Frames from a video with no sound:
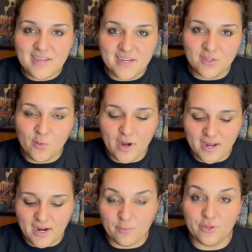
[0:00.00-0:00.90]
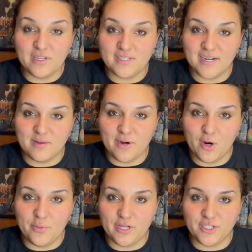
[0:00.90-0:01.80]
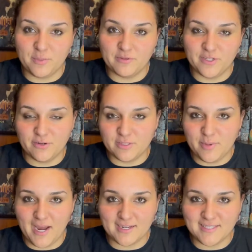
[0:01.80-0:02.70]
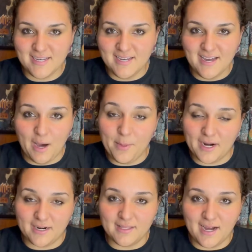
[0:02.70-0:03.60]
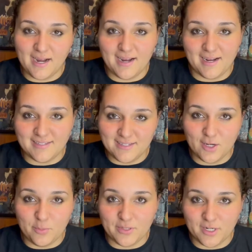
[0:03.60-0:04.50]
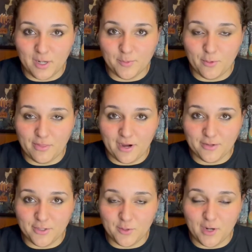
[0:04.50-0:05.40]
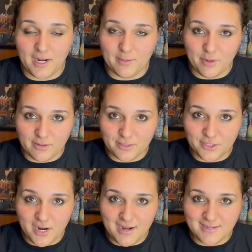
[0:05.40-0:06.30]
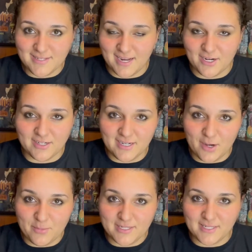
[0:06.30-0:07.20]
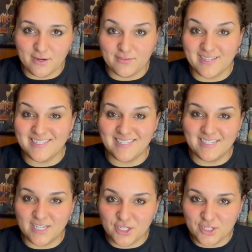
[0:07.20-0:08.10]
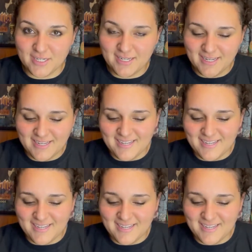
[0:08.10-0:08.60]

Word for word: Either way, I'm really excited about opening Chamber of Secrets packs. I'm not gonna lie, I did open a couple without you. I apologize, I couldn't help myself. It is an addiction.